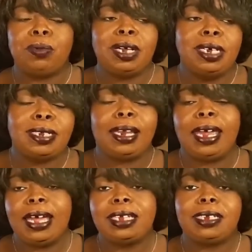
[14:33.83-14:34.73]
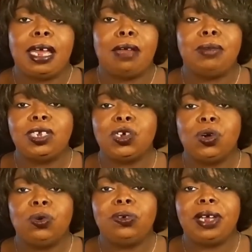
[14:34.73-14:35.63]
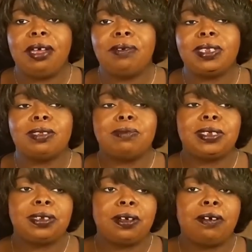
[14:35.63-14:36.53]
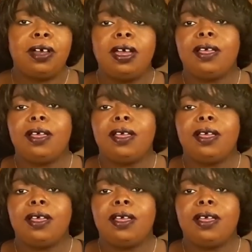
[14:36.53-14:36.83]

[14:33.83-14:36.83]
because the last time he told David some stuff